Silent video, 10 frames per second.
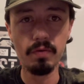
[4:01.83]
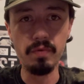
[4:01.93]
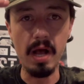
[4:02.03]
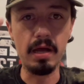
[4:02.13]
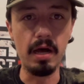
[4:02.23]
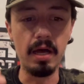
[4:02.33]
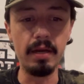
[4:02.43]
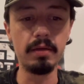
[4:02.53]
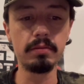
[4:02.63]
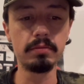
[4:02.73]
Rock on.
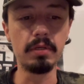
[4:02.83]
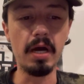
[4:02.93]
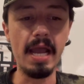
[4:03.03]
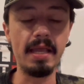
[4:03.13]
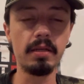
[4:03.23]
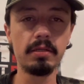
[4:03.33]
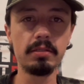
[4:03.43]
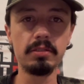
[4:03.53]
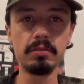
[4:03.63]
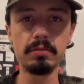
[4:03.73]
All right.
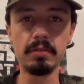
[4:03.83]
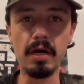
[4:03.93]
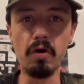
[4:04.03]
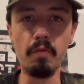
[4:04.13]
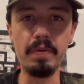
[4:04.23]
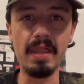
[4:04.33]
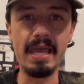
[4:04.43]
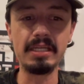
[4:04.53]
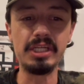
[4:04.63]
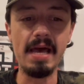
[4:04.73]
I hope you
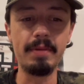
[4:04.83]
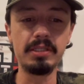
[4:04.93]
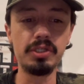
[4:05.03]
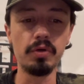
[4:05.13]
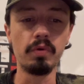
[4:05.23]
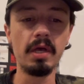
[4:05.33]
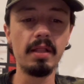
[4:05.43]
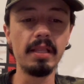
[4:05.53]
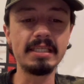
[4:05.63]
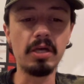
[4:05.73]
like jamming too.
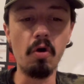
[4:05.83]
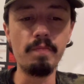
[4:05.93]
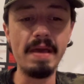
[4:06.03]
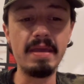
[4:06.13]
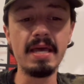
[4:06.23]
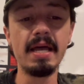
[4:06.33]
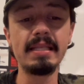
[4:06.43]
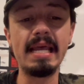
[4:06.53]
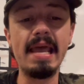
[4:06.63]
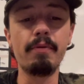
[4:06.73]
Let's go, baby.
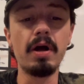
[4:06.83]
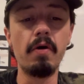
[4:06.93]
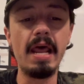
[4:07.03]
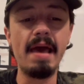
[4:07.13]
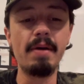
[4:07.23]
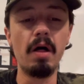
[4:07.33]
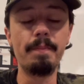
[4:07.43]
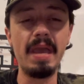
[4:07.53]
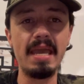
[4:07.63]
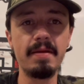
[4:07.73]
Today we're going
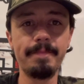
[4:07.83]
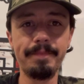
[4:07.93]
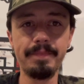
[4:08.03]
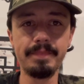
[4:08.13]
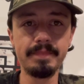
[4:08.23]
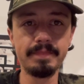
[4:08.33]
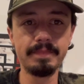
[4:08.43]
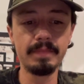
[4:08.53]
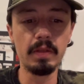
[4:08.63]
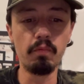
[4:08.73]
MLB.
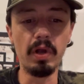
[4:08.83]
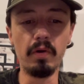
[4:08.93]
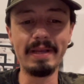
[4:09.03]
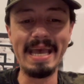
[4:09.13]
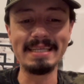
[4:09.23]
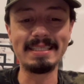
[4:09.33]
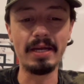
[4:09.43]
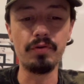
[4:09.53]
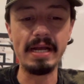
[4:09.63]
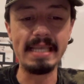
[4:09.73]
We're going guess the
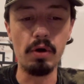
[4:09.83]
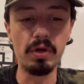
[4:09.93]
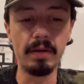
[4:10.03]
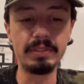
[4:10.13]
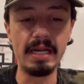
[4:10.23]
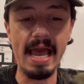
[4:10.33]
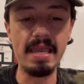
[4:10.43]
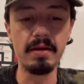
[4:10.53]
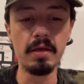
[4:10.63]
correct outcome tonight.